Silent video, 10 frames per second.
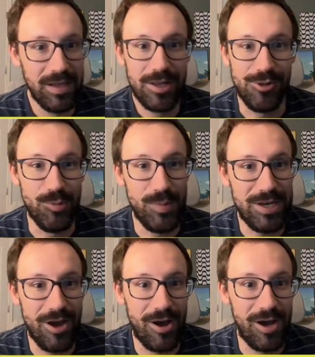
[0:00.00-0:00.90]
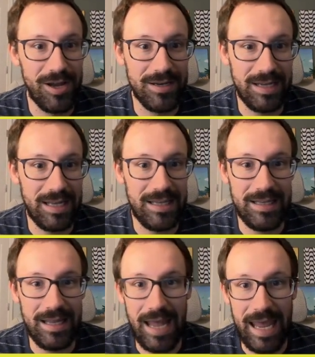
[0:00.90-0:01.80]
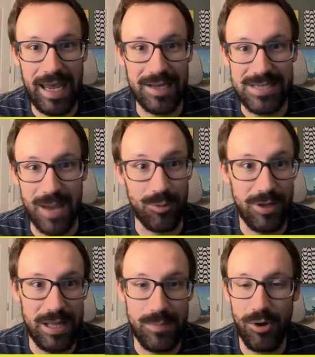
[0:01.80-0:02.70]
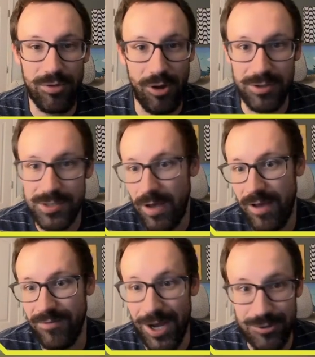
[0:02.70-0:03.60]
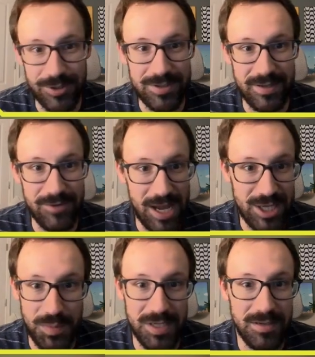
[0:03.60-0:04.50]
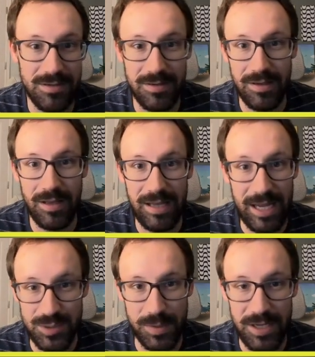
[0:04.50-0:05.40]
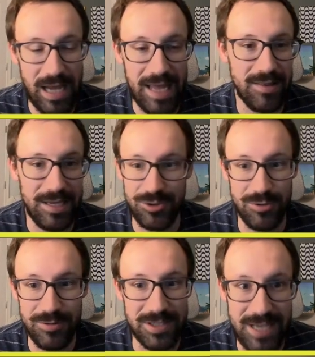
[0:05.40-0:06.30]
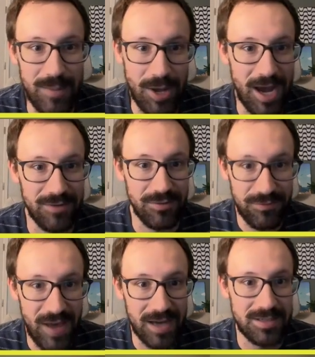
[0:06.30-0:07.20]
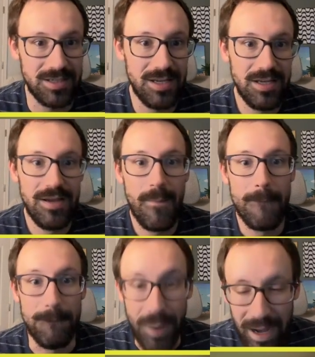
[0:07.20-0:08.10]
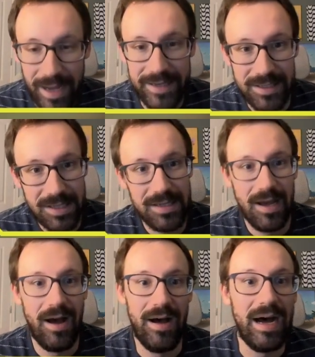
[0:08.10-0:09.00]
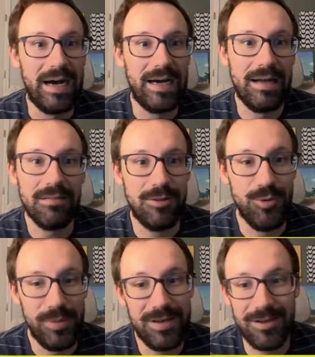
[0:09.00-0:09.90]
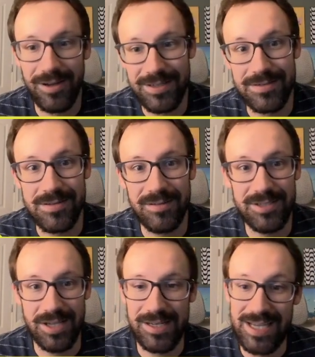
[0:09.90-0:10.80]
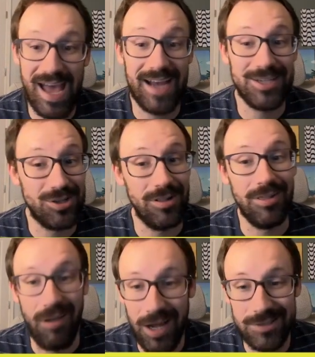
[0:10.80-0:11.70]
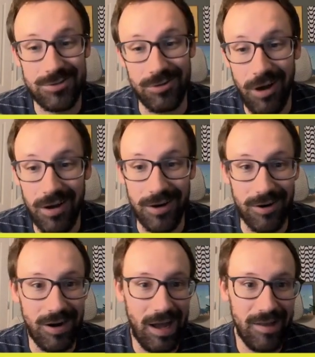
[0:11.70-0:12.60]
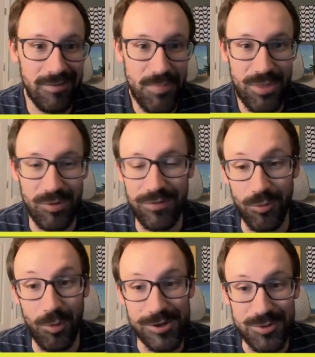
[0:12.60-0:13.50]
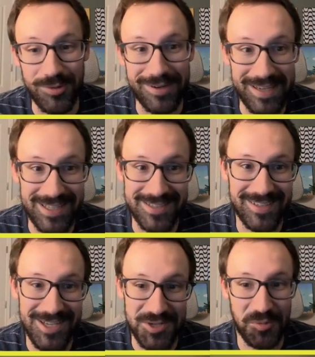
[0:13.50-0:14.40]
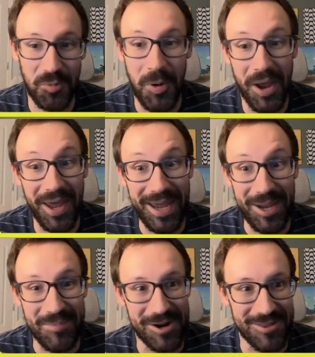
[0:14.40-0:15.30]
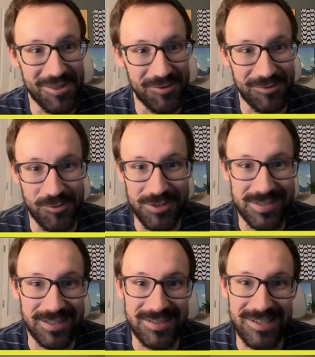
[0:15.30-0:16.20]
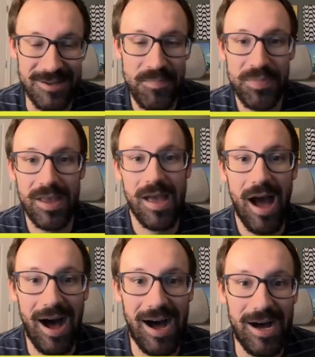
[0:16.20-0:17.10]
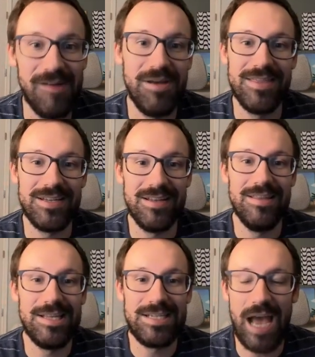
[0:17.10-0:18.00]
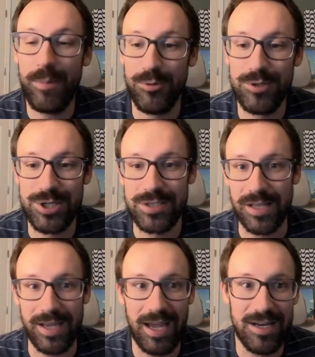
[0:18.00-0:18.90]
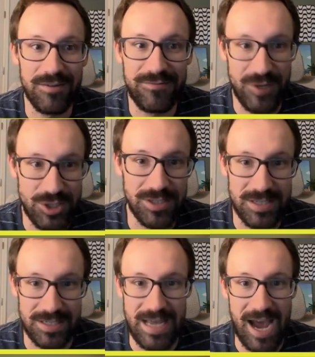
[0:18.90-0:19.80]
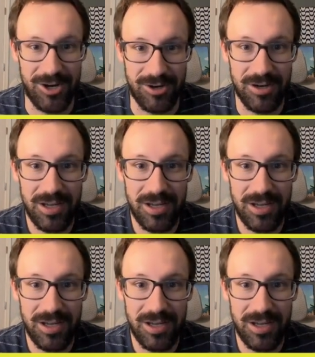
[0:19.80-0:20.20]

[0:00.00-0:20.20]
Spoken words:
Lumineon and Tapu Lele both also have 170 HP, and they do the same kind of effect, but Lumineon's attack is a lot stronger. 3 for 120 is way better than 3 for 160. And the Tapu is just like an efficient attacker,